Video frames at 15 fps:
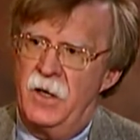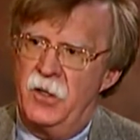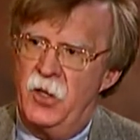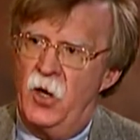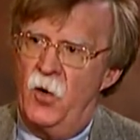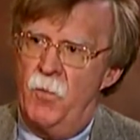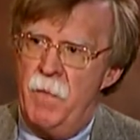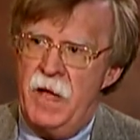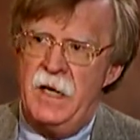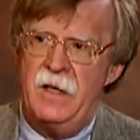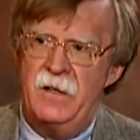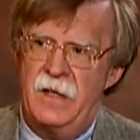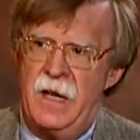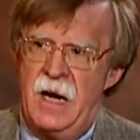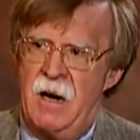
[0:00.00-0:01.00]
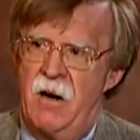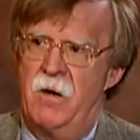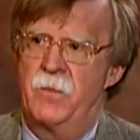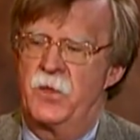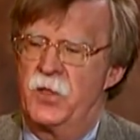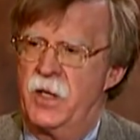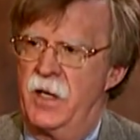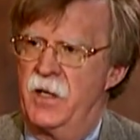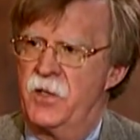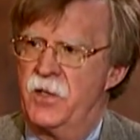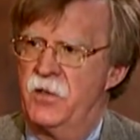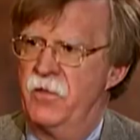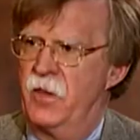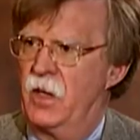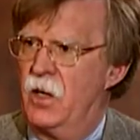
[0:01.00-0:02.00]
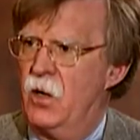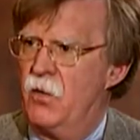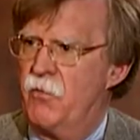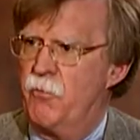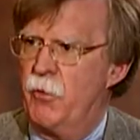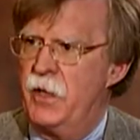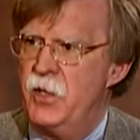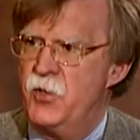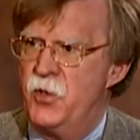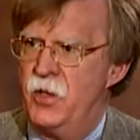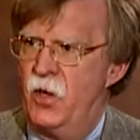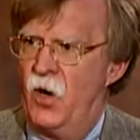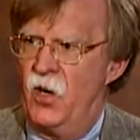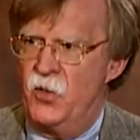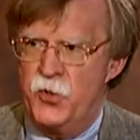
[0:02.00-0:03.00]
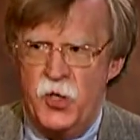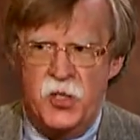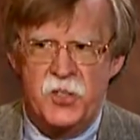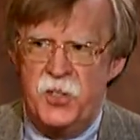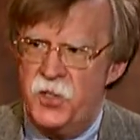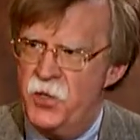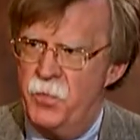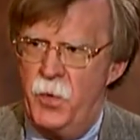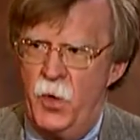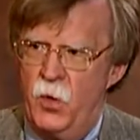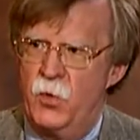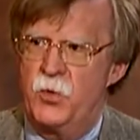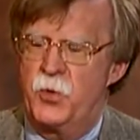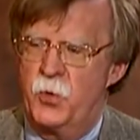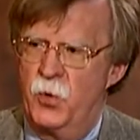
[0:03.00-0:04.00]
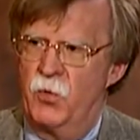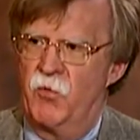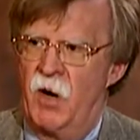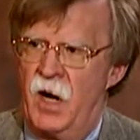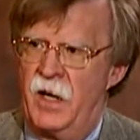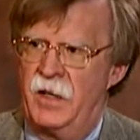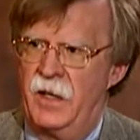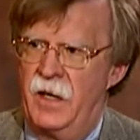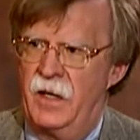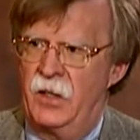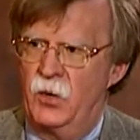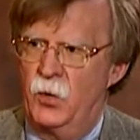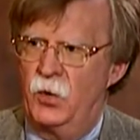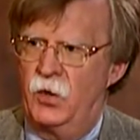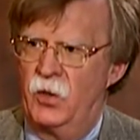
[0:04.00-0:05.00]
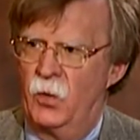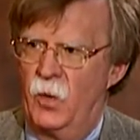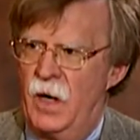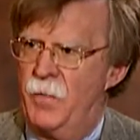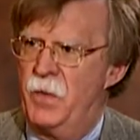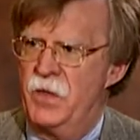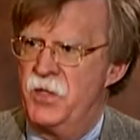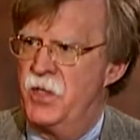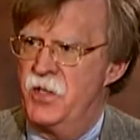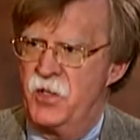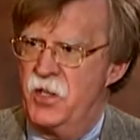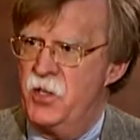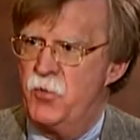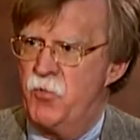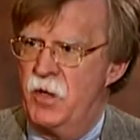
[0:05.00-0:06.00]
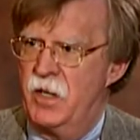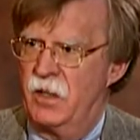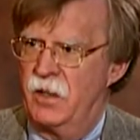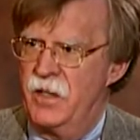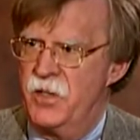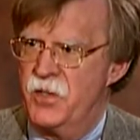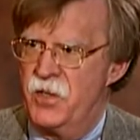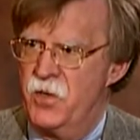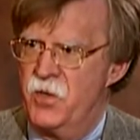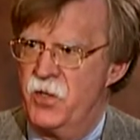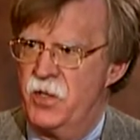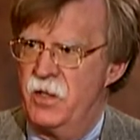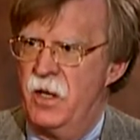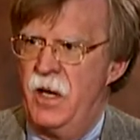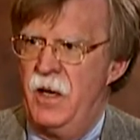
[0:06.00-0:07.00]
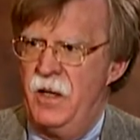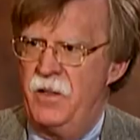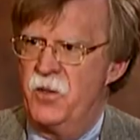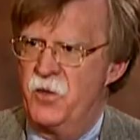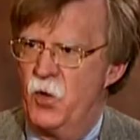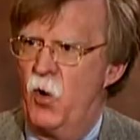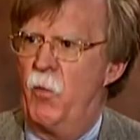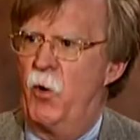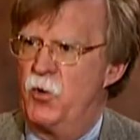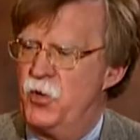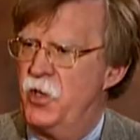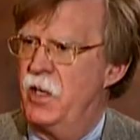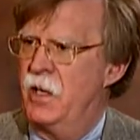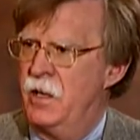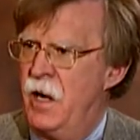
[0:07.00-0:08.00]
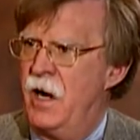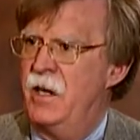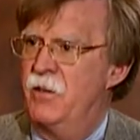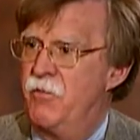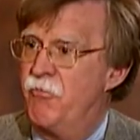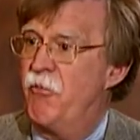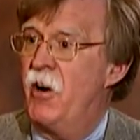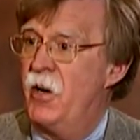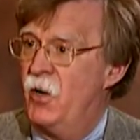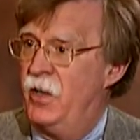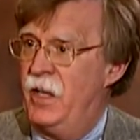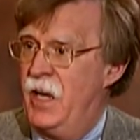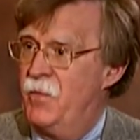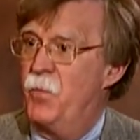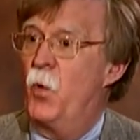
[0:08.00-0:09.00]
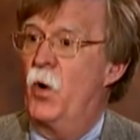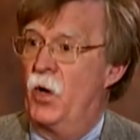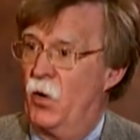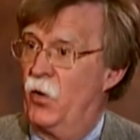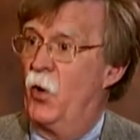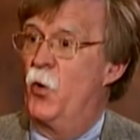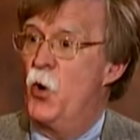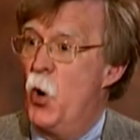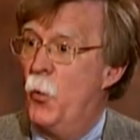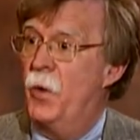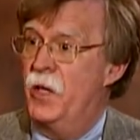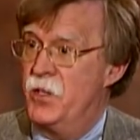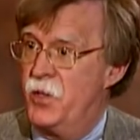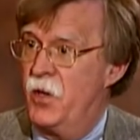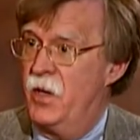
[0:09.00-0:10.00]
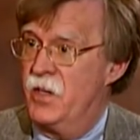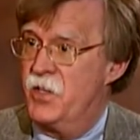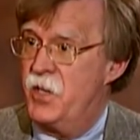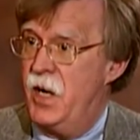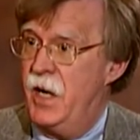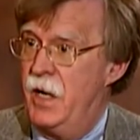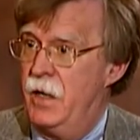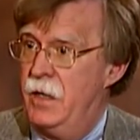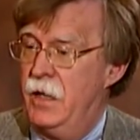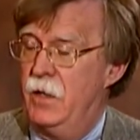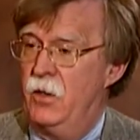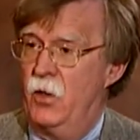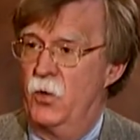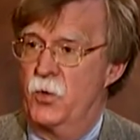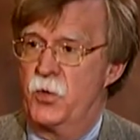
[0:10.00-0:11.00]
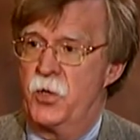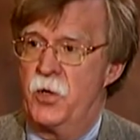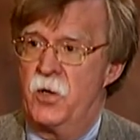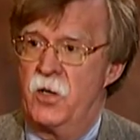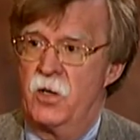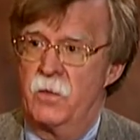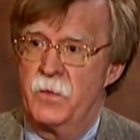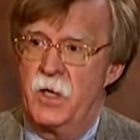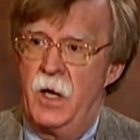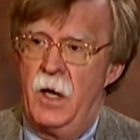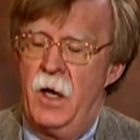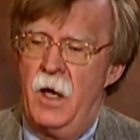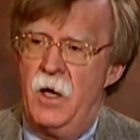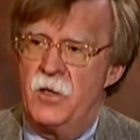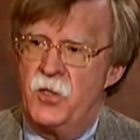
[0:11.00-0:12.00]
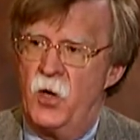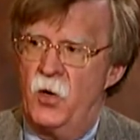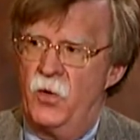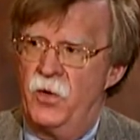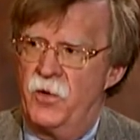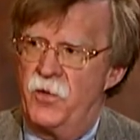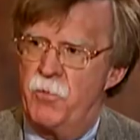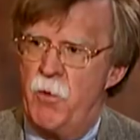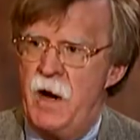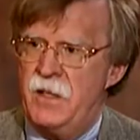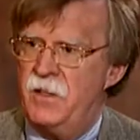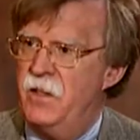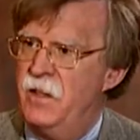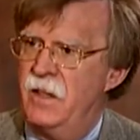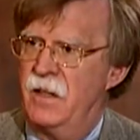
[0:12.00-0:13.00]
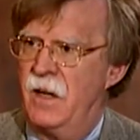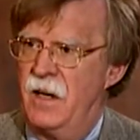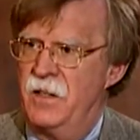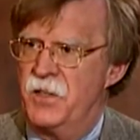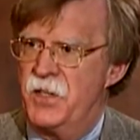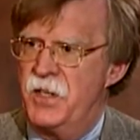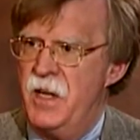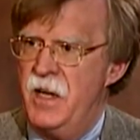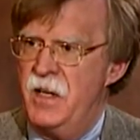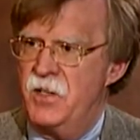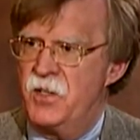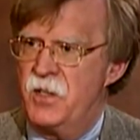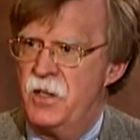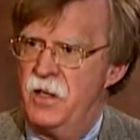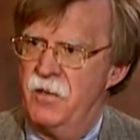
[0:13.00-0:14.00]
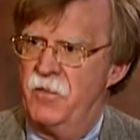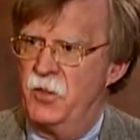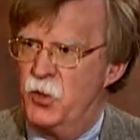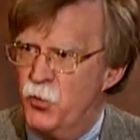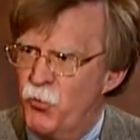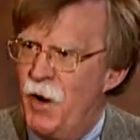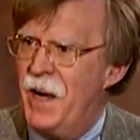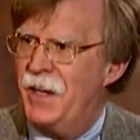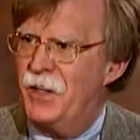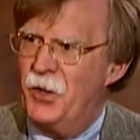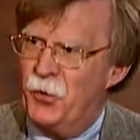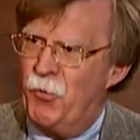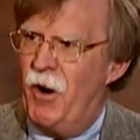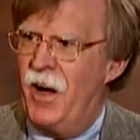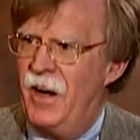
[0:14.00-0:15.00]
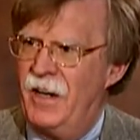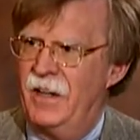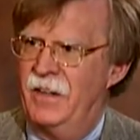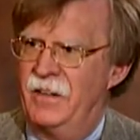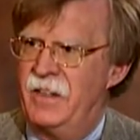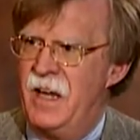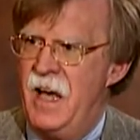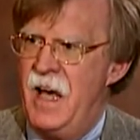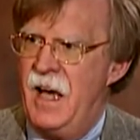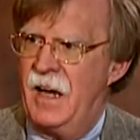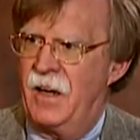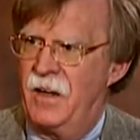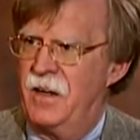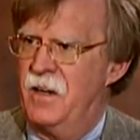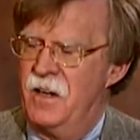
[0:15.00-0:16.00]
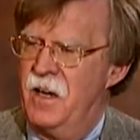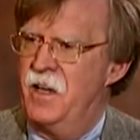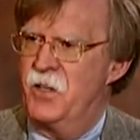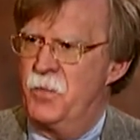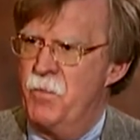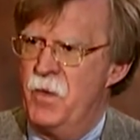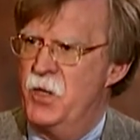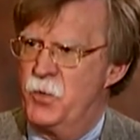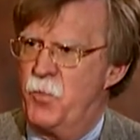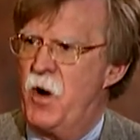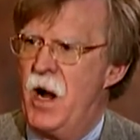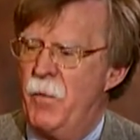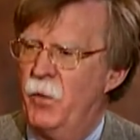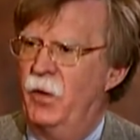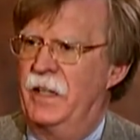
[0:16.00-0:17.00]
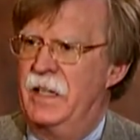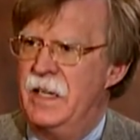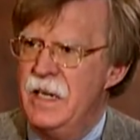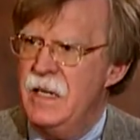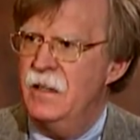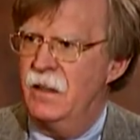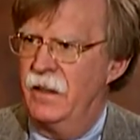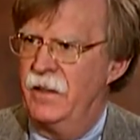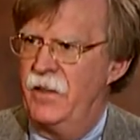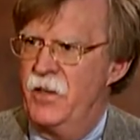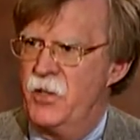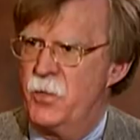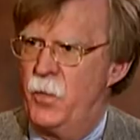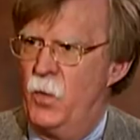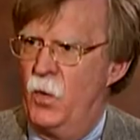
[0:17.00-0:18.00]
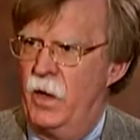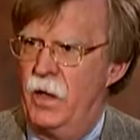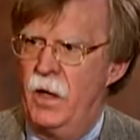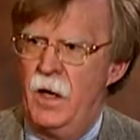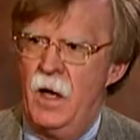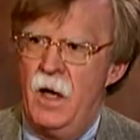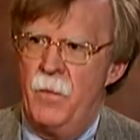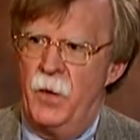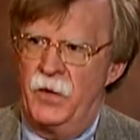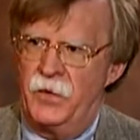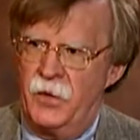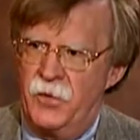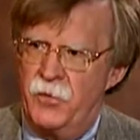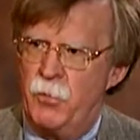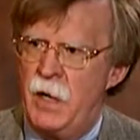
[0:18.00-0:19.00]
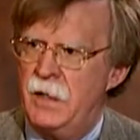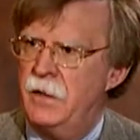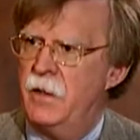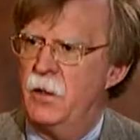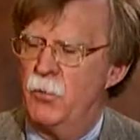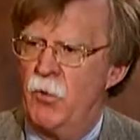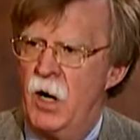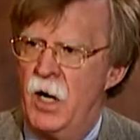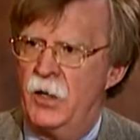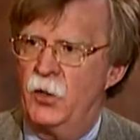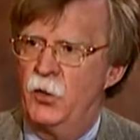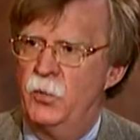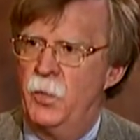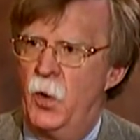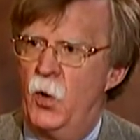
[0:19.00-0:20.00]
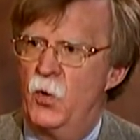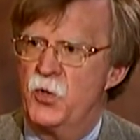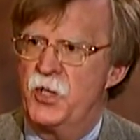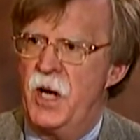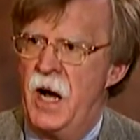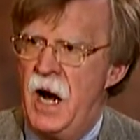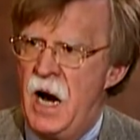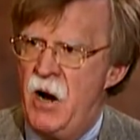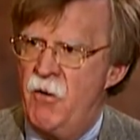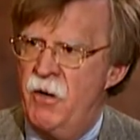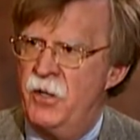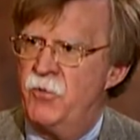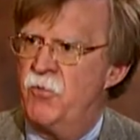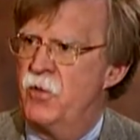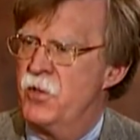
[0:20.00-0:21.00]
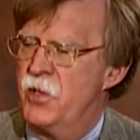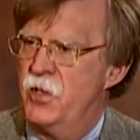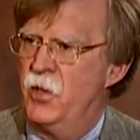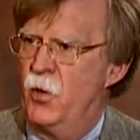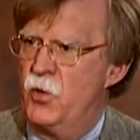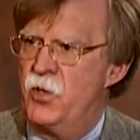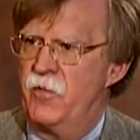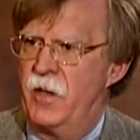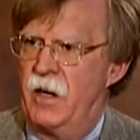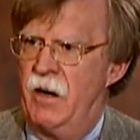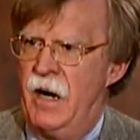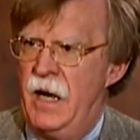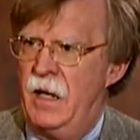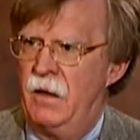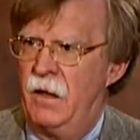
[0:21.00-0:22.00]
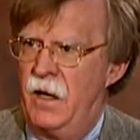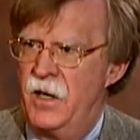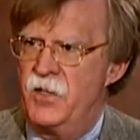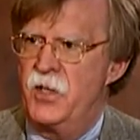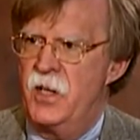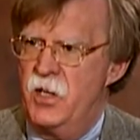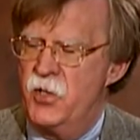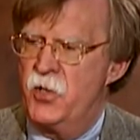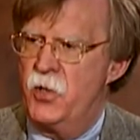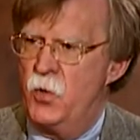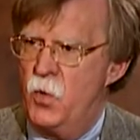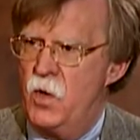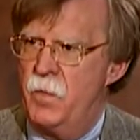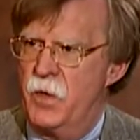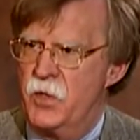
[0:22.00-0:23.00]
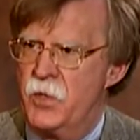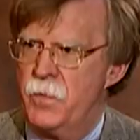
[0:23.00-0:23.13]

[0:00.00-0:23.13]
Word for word: You know, many of the Arab states of the Gulf region are just as opposed to Iran getting nuclear weapons as Israel is. There's almost a united front on that point, although nobody's going to say it in those terms. So the threat to the United States of a direct Iranian attack is probably nil at this point. But the threat that Iran could pose to our interests and those of our allies is enormous.